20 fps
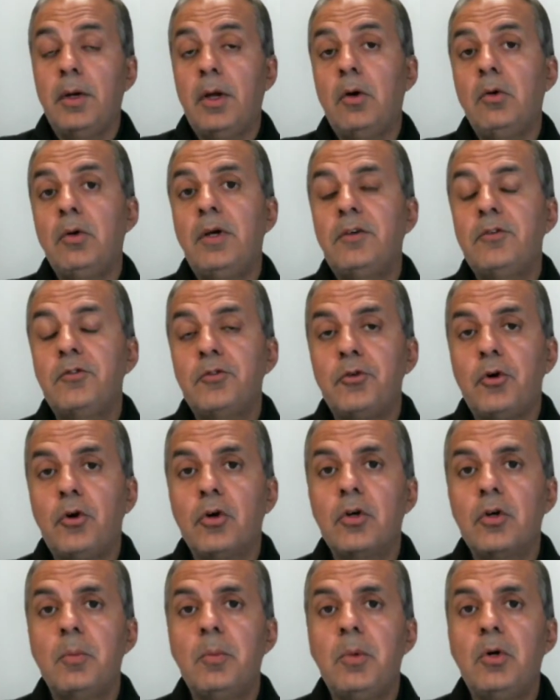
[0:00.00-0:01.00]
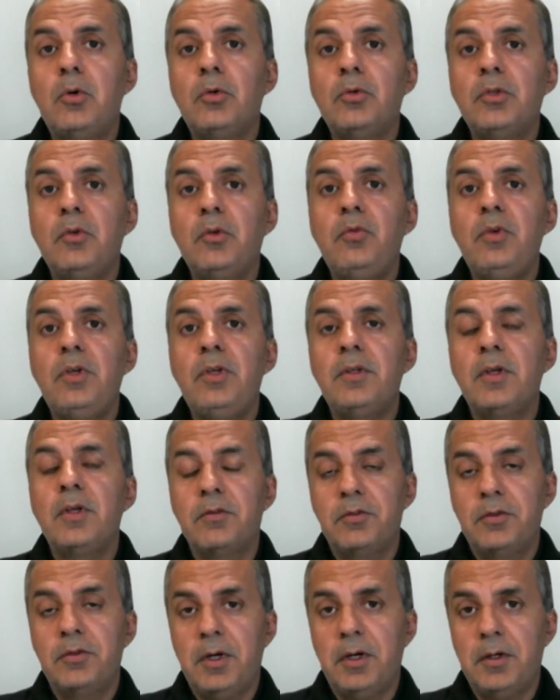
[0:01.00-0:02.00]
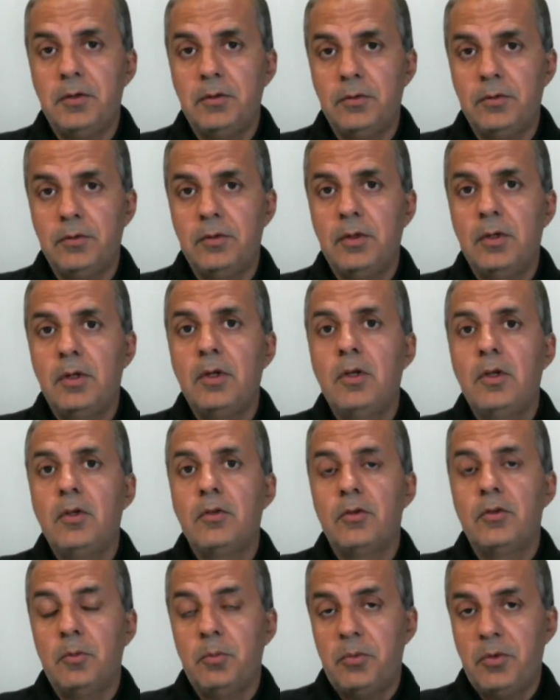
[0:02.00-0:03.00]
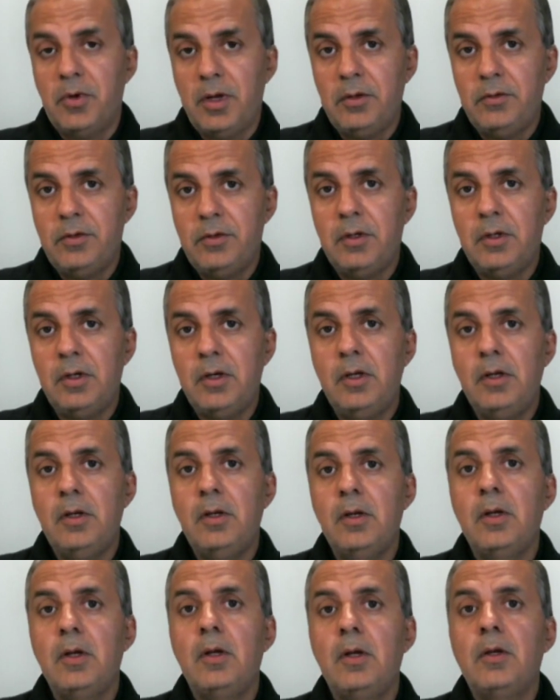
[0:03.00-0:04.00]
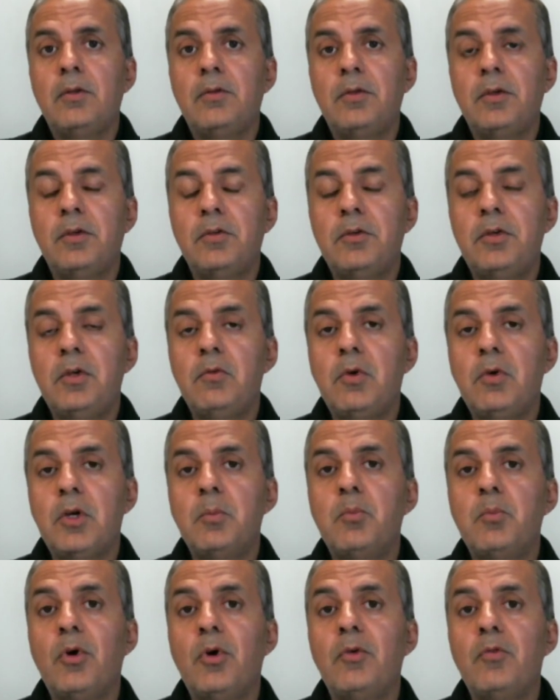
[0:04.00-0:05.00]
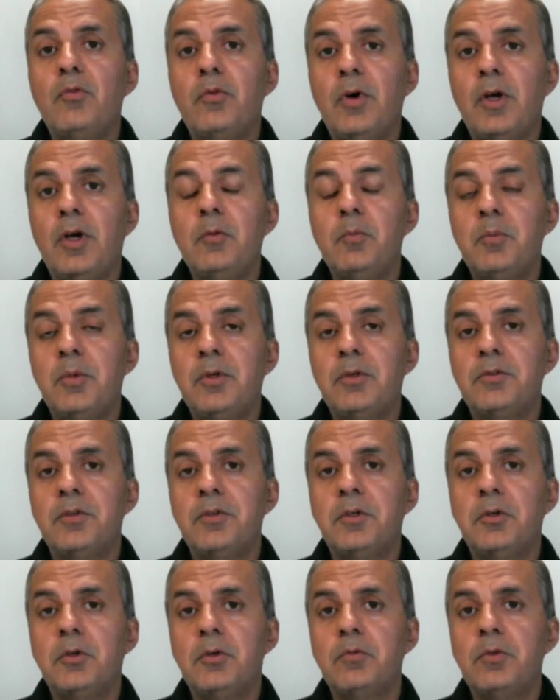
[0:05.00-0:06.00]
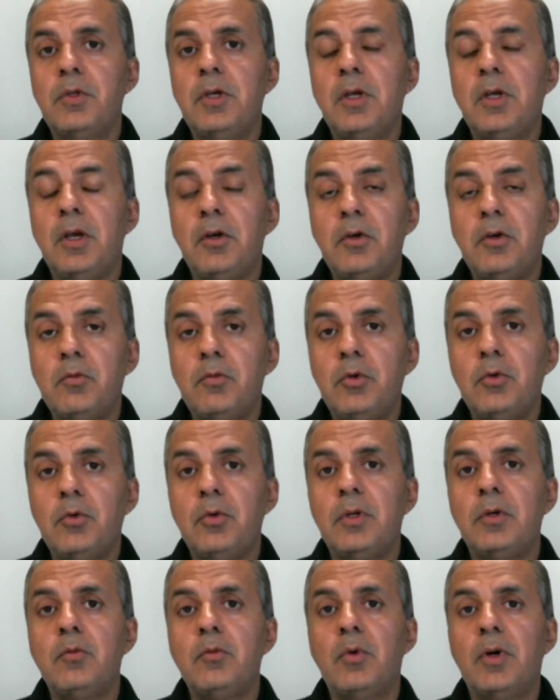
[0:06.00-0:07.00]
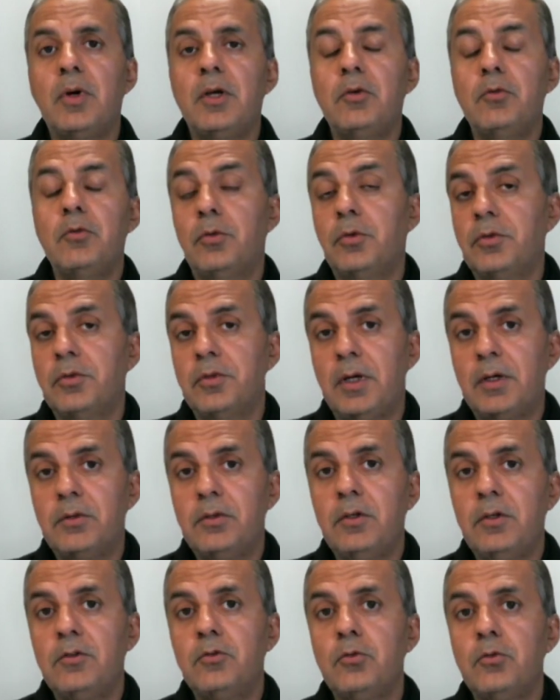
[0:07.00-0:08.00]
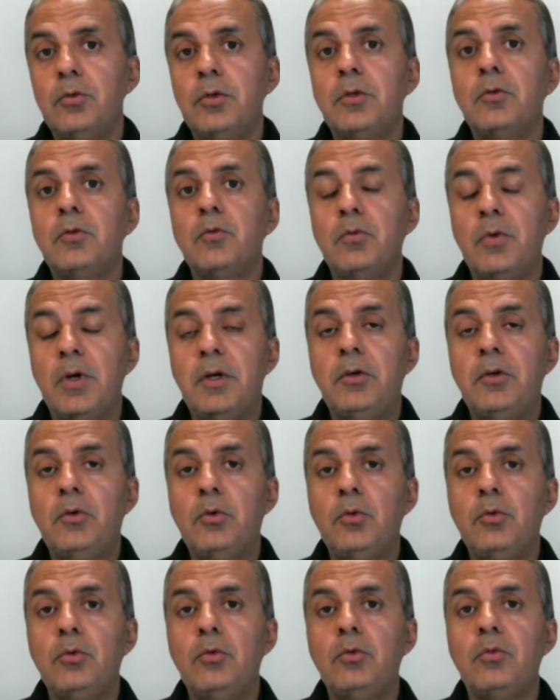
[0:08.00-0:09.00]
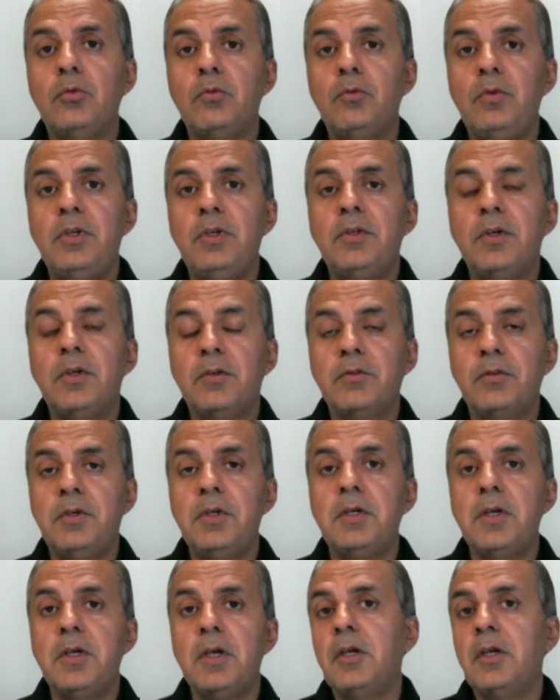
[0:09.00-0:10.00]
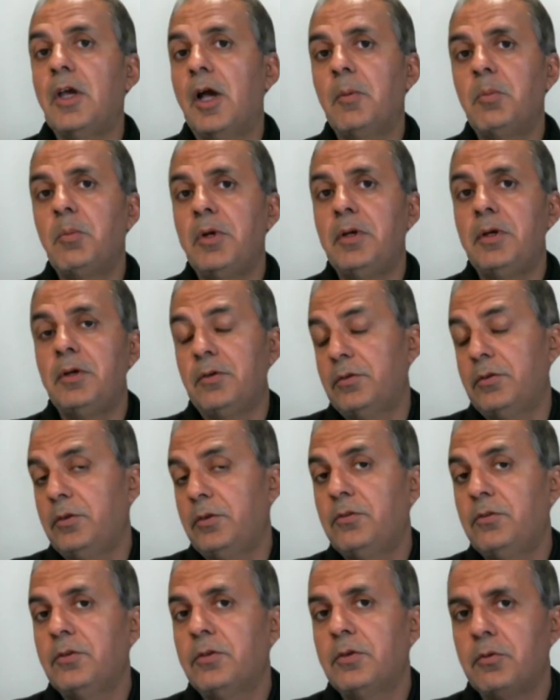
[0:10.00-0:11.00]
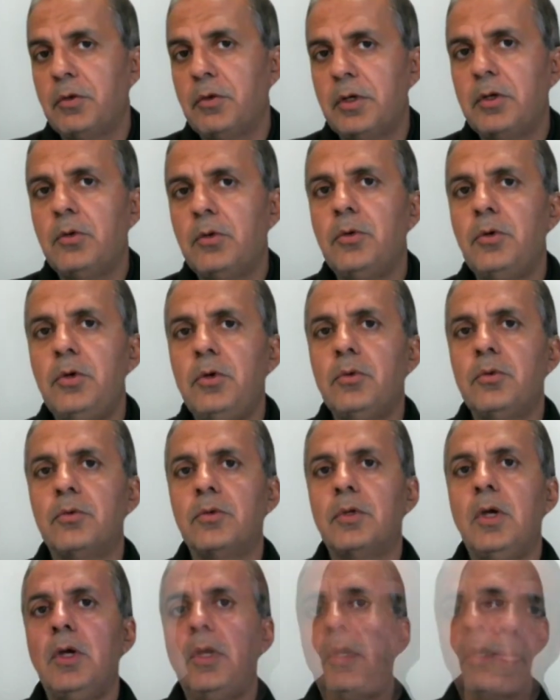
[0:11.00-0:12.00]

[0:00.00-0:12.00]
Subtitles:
Now let's talk about the visa status. Surprisingly, 61.5% of the interview invites for Sarthi students went to visa-seeking applicants. This is a very good news.